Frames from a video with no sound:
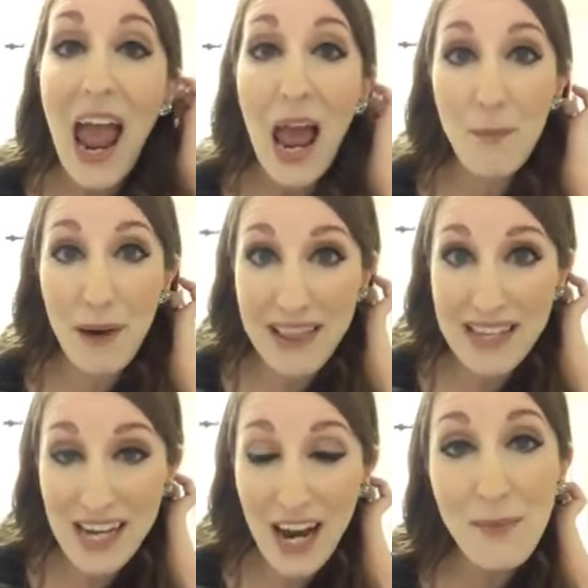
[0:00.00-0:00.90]
And by the
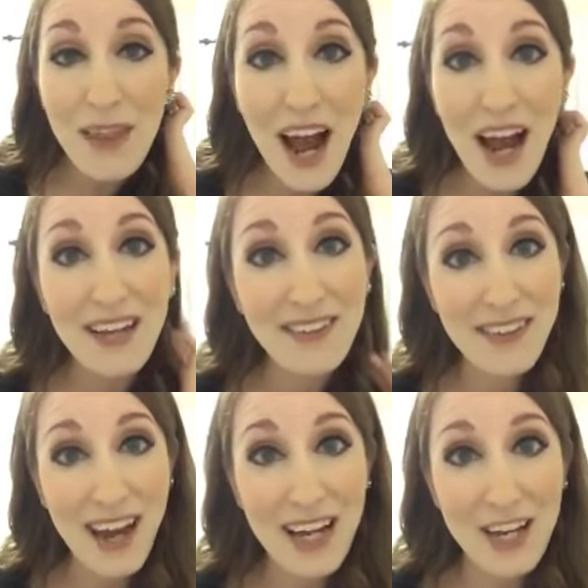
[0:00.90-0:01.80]
time that I
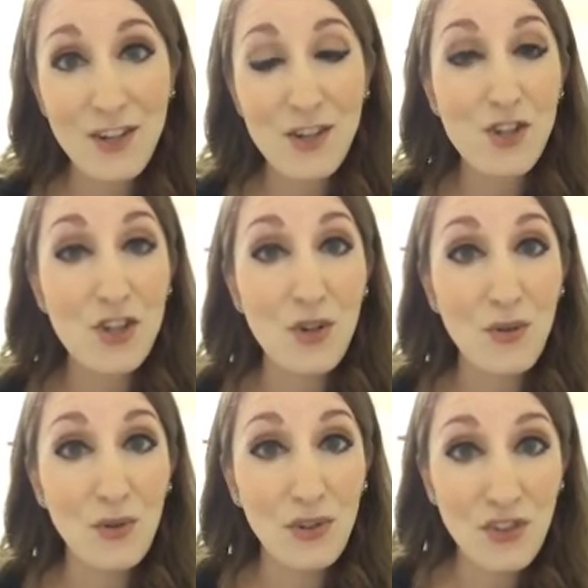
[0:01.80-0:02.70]
decided
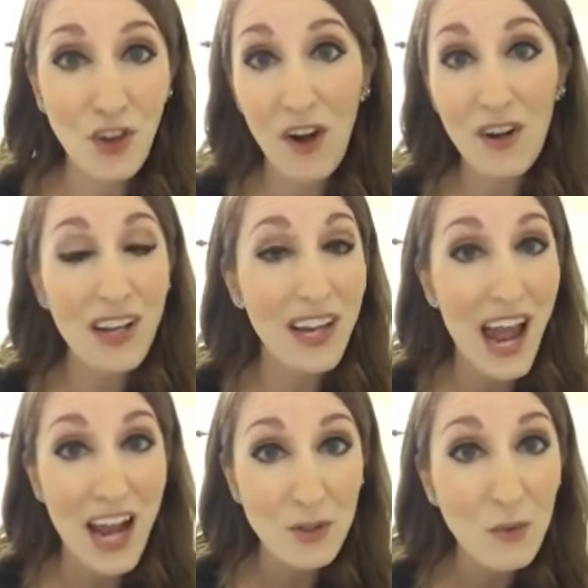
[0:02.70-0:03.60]
to start an
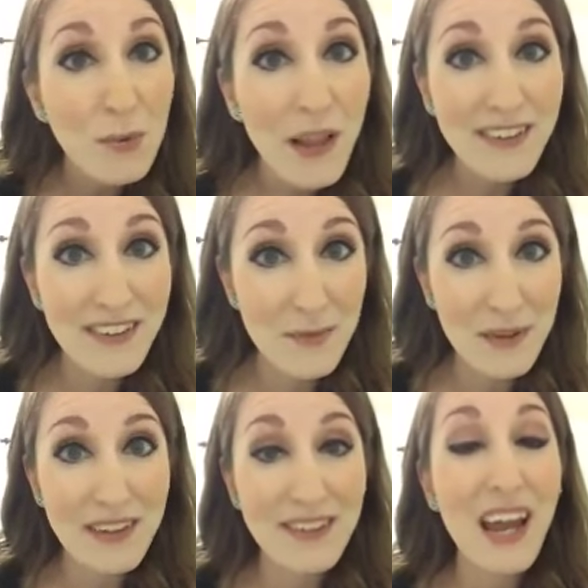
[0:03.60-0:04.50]
actual Plexus
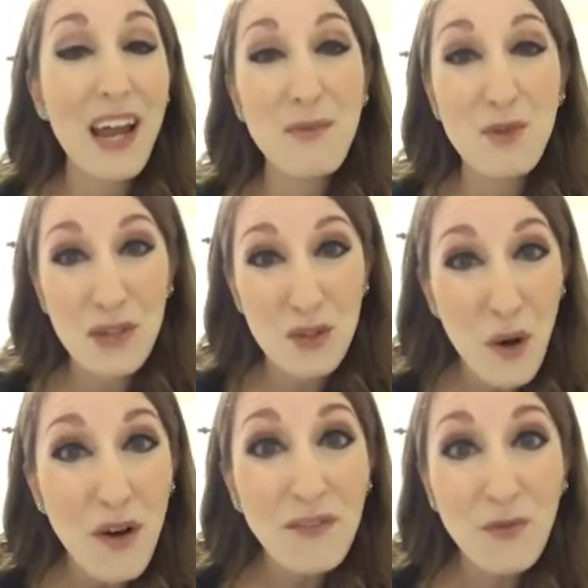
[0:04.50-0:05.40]
business, I had between
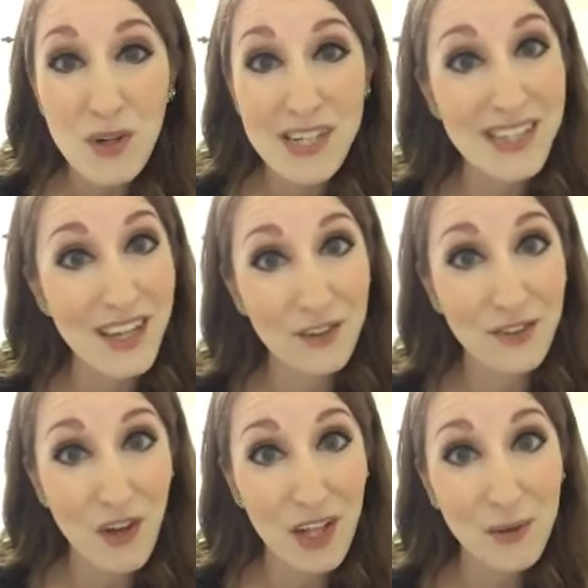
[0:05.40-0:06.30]
12 and 14,000
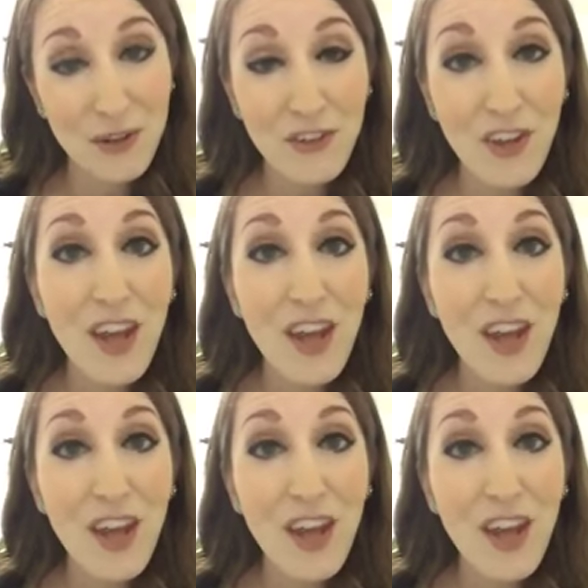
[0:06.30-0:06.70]
followers.